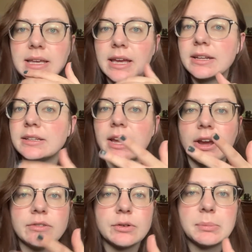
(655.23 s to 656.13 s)
and
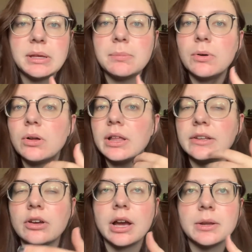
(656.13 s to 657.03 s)
caring for people and
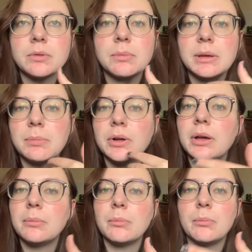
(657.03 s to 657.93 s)
talking with people
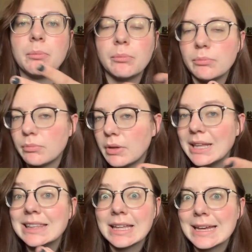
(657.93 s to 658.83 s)
and
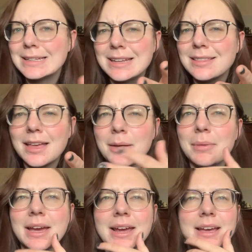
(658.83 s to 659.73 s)
enlightening them
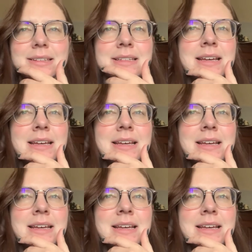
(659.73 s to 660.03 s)
i guess